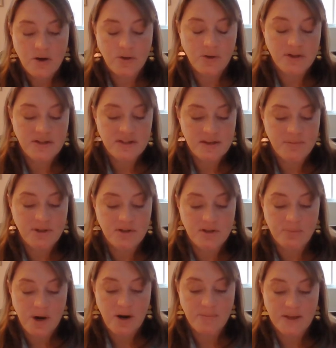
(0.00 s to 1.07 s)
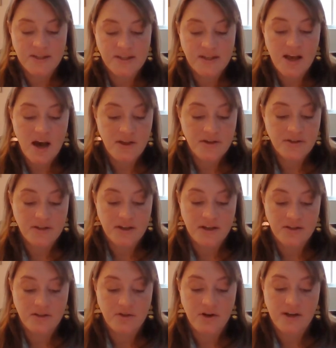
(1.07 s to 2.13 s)
or in similar departments in the other
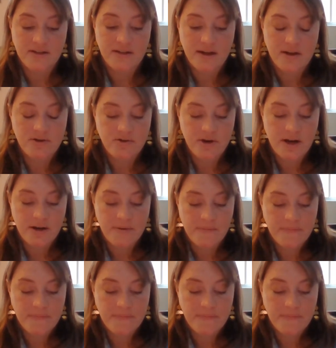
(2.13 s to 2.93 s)
cities across the country.